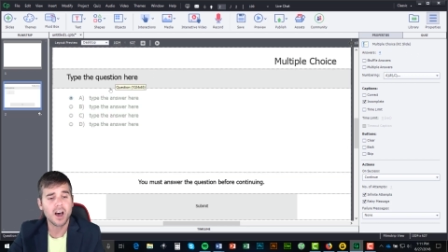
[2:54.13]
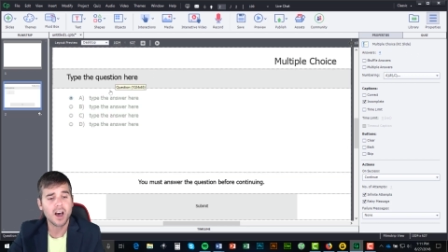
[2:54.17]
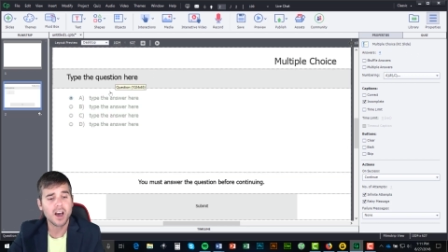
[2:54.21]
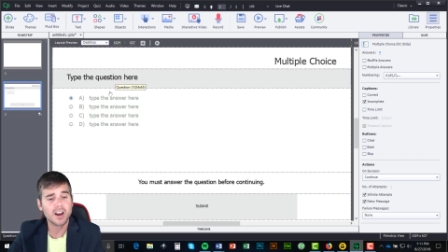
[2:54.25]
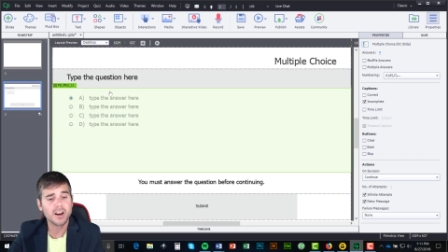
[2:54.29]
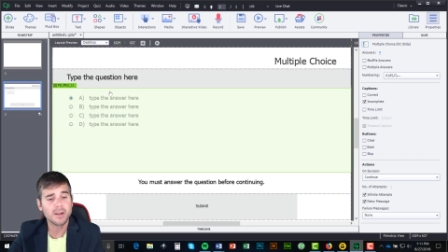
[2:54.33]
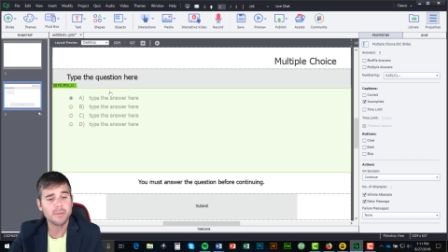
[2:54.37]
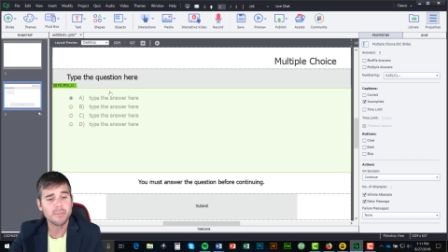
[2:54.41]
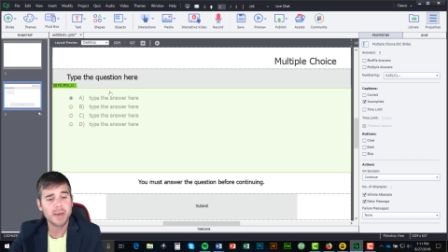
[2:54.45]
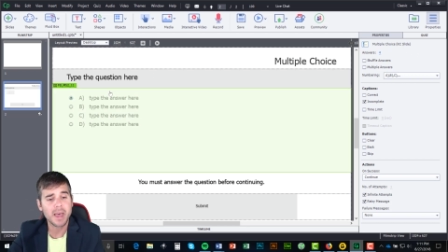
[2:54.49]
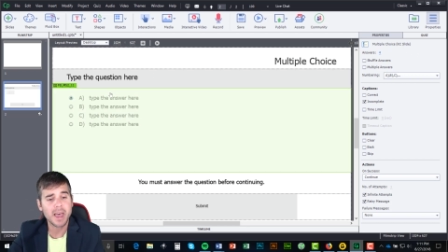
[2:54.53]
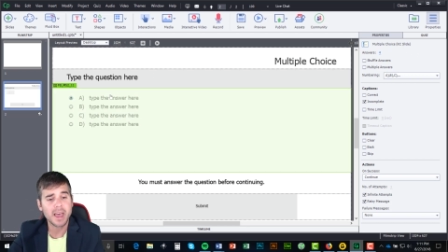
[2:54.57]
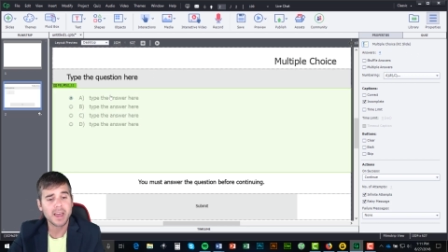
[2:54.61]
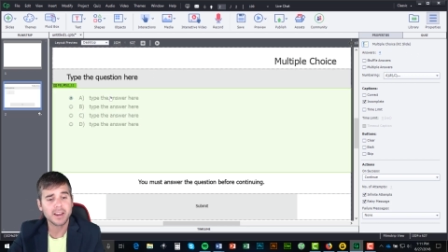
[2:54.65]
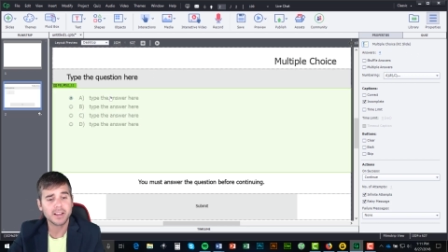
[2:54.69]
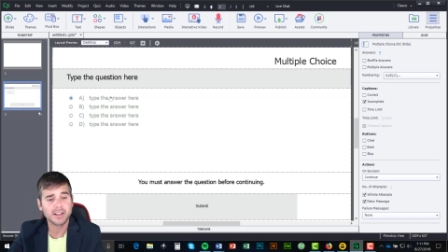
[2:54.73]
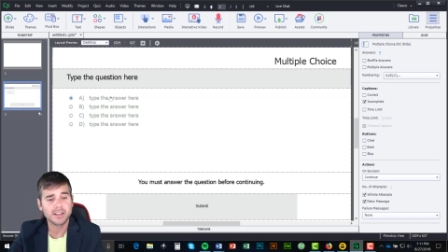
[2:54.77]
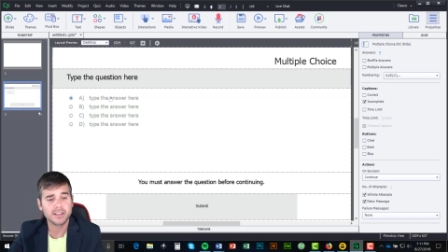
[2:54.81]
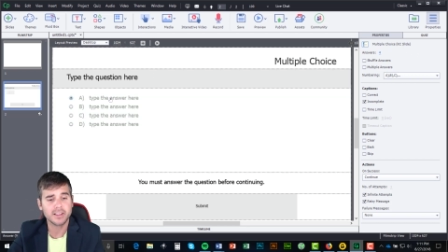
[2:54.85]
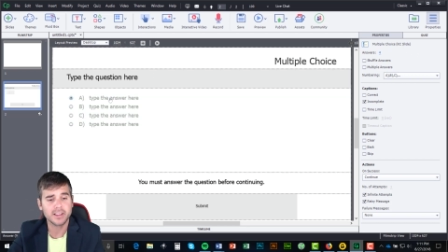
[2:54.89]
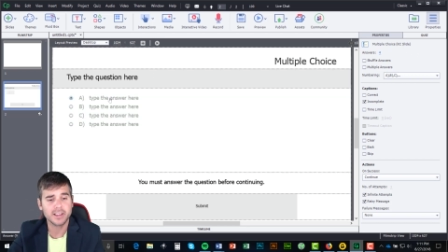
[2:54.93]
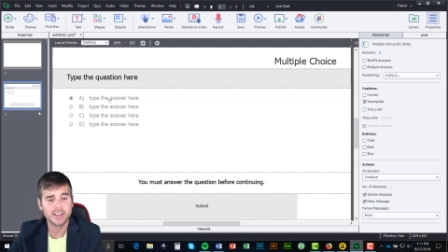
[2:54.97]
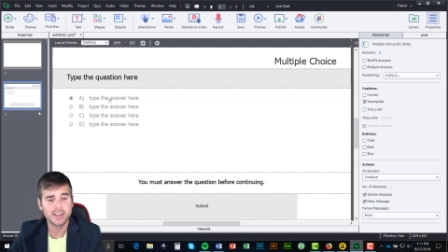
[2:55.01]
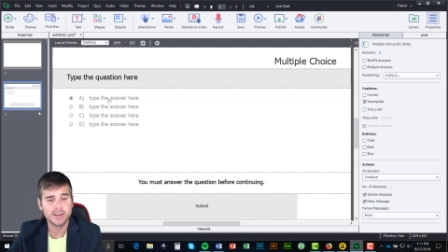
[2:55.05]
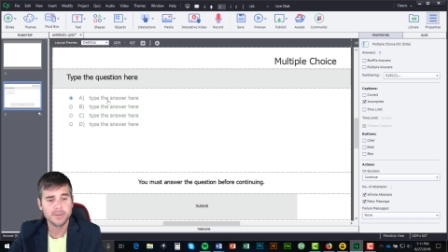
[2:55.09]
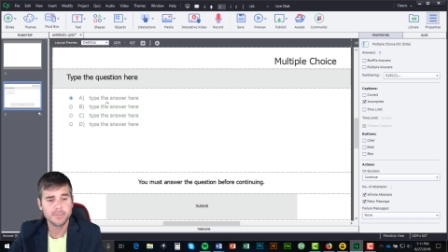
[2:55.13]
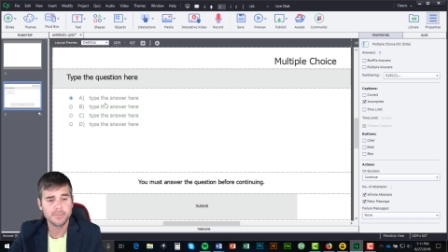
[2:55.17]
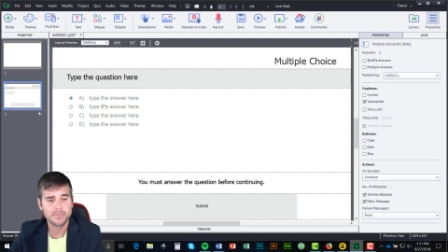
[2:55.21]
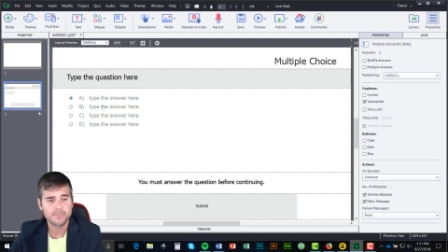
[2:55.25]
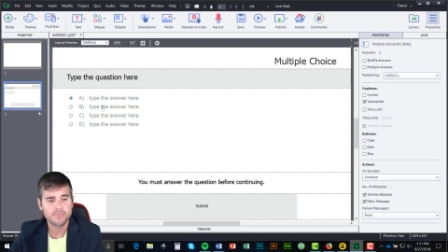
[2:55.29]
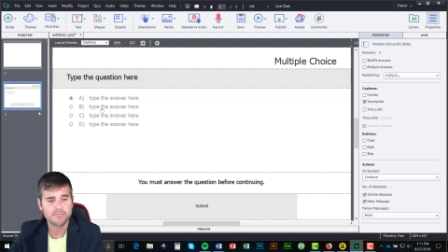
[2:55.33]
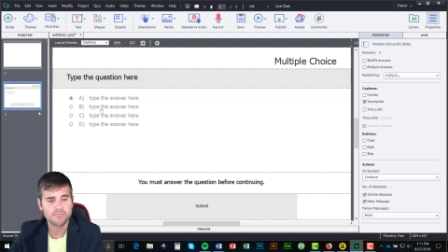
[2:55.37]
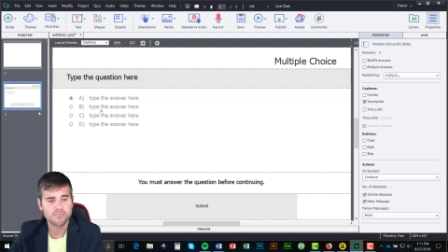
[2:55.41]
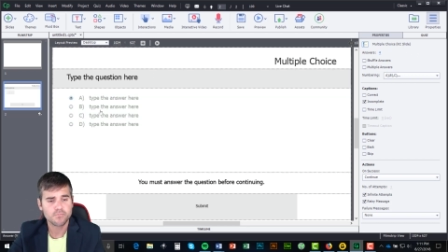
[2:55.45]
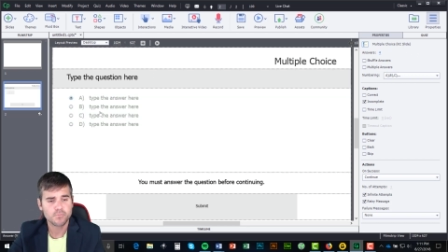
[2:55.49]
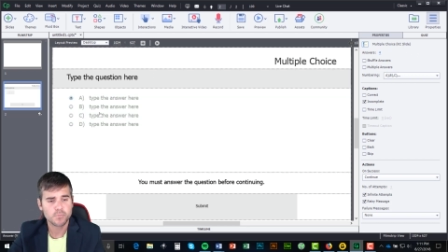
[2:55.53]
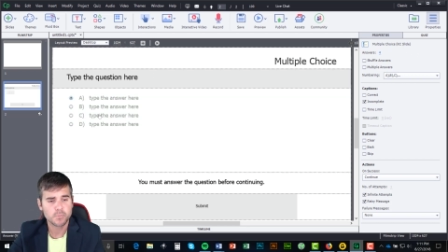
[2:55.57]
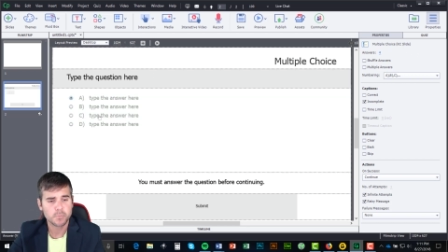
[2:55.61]
automatically
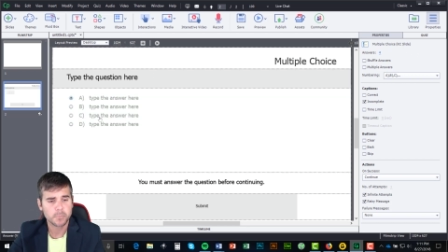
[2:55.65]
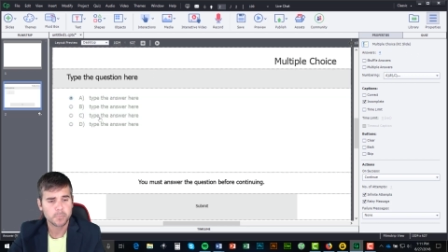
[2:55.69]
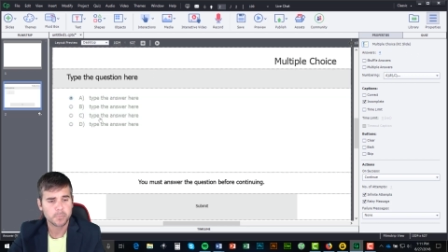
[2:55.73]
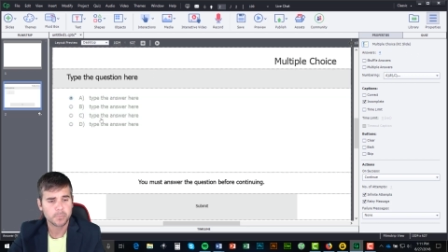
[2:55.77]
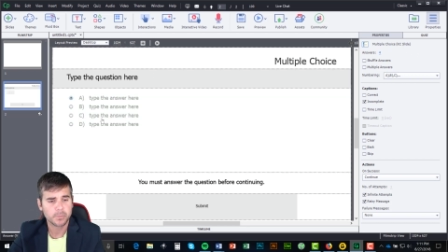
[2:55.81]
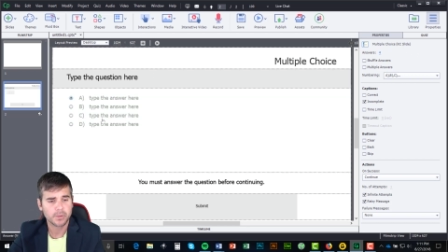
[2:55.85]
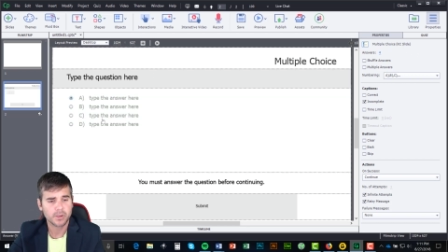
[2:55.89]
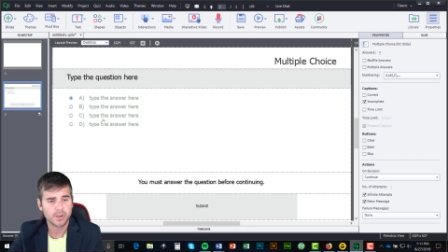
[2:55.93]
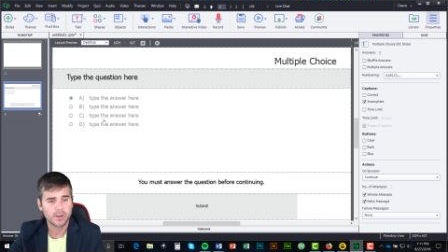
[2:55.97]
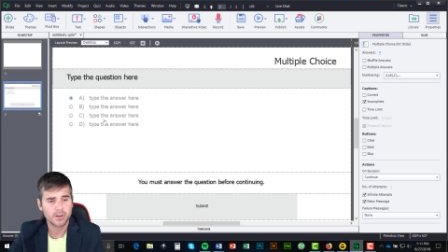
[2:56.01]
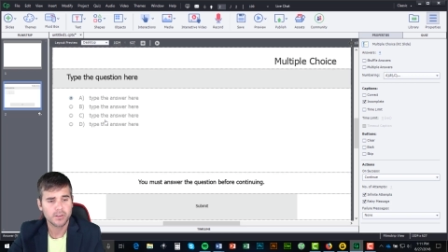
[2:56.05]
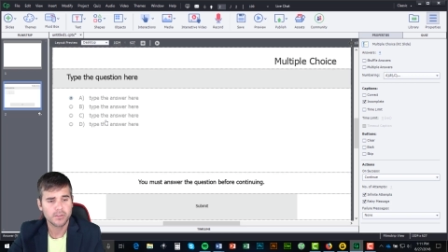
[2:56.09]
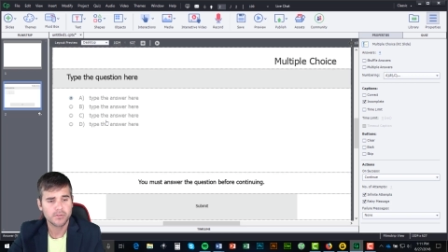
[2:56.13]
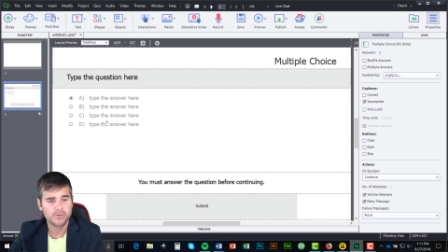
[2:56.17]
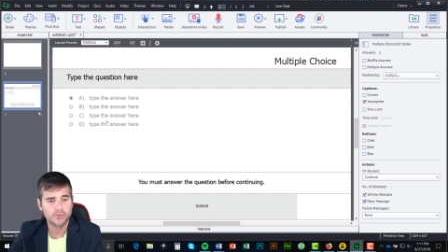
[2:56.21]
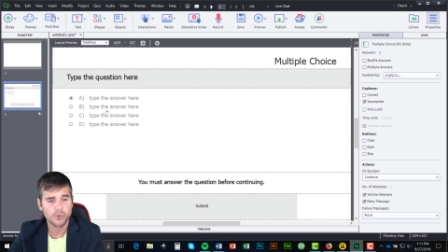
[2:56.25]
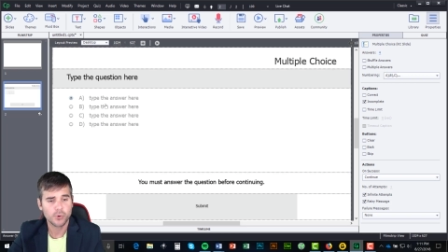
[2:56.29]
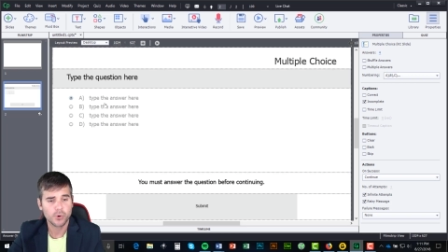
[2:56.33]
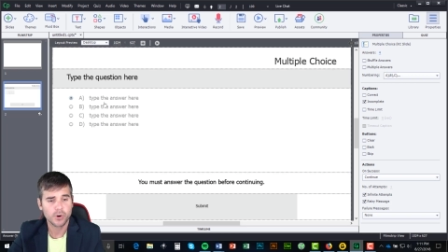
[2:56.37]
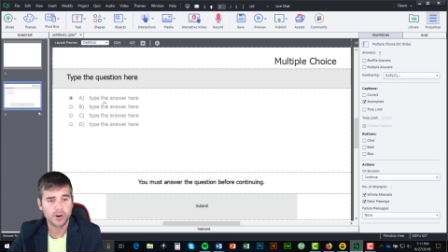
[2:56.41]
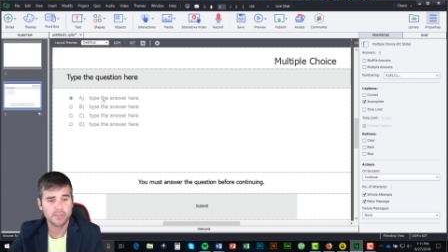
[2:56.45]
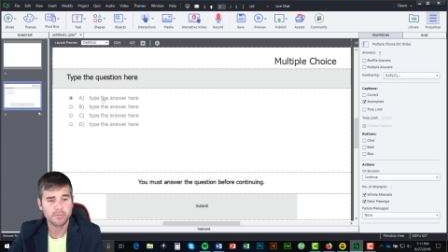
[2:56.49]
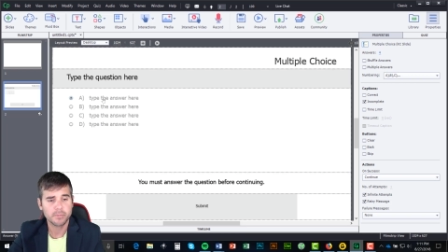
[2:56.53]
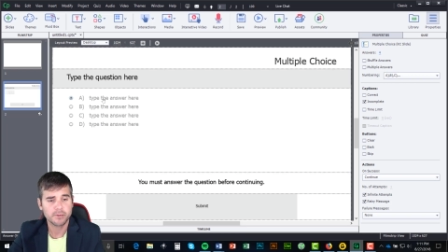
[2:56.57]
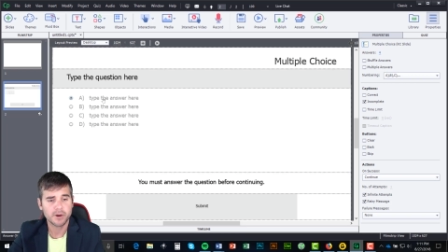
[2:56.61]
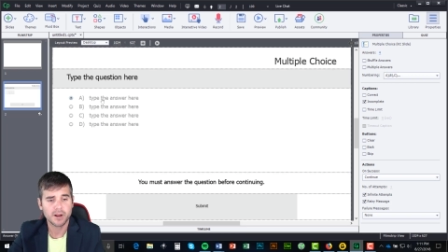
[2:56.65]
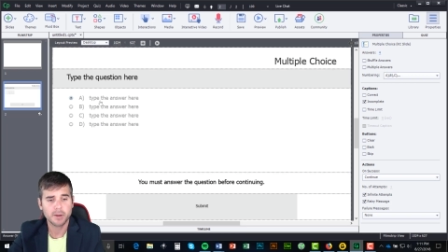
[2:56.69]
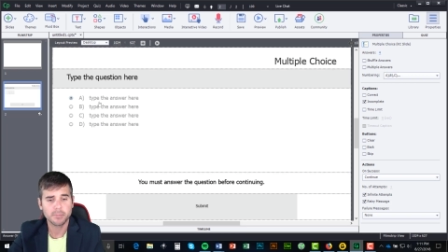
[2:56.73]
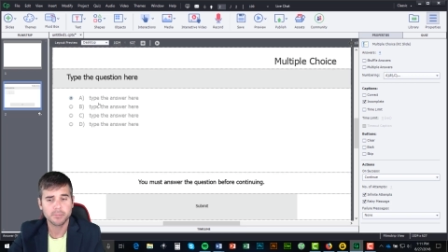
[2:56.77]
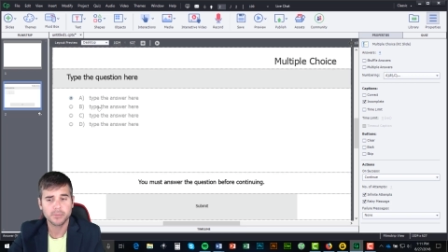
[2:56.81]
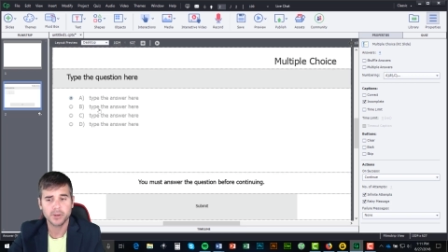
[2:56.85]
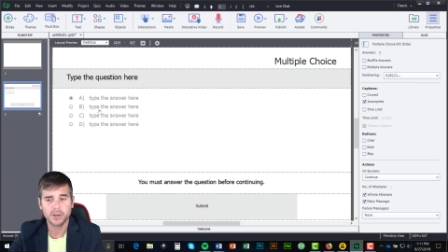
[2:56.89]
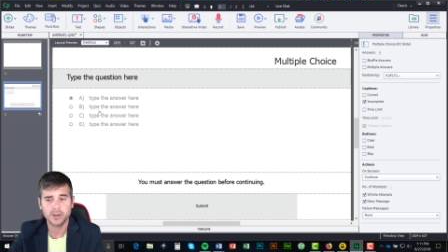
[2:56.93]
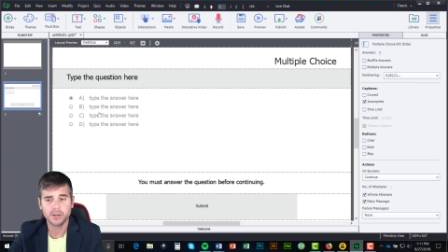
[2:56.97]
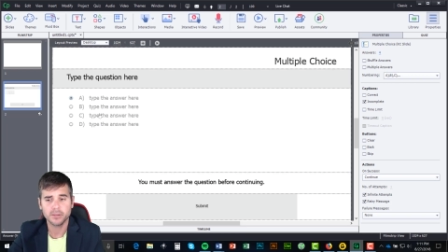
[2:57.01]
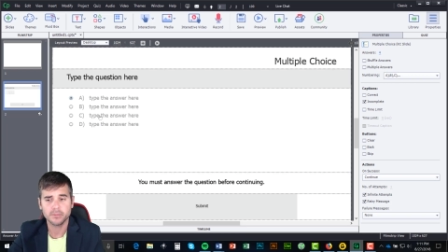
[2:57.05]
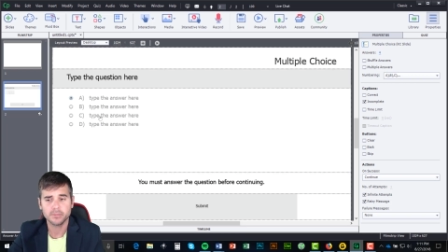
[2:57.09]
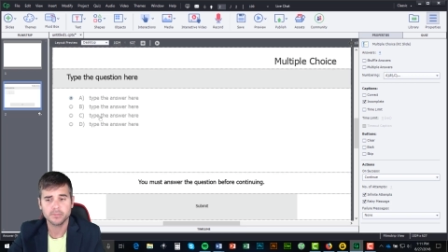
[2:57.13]
four have
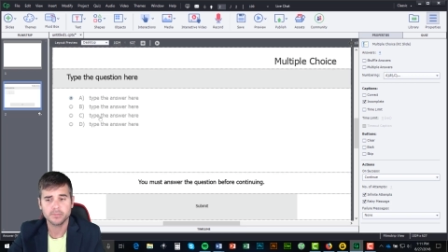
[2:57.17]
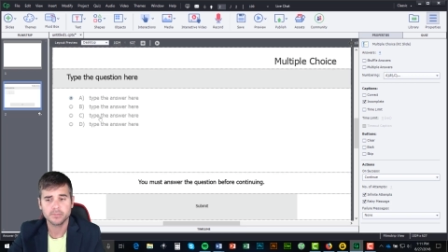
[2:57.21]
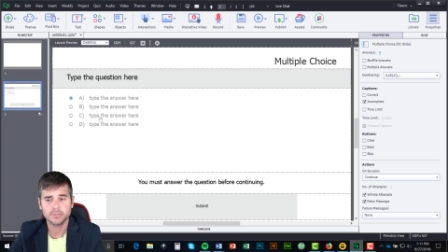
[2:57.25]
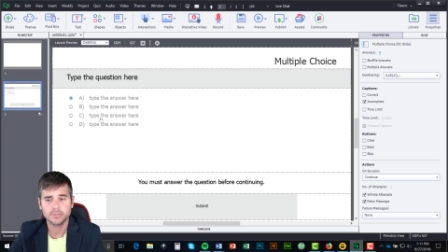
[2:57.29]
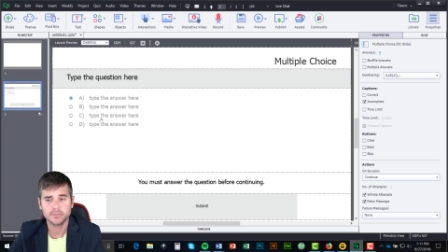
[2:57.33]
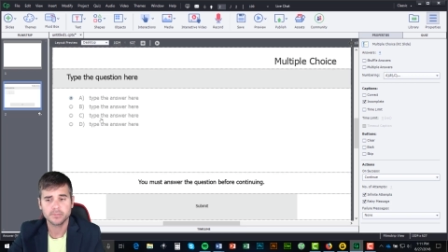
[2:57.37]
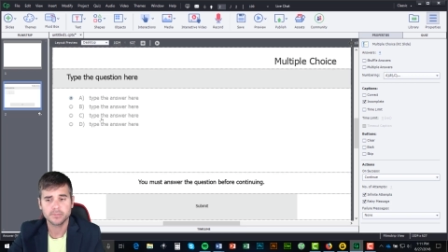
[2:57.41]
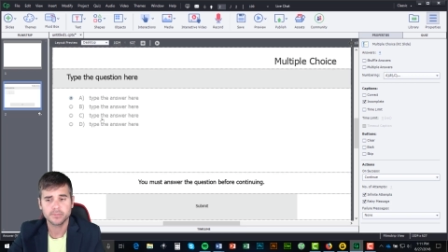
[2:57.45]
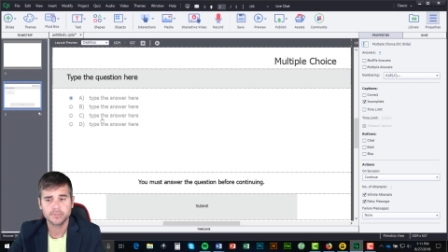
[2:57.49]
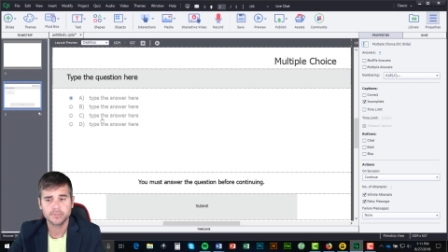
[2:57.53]
popped up.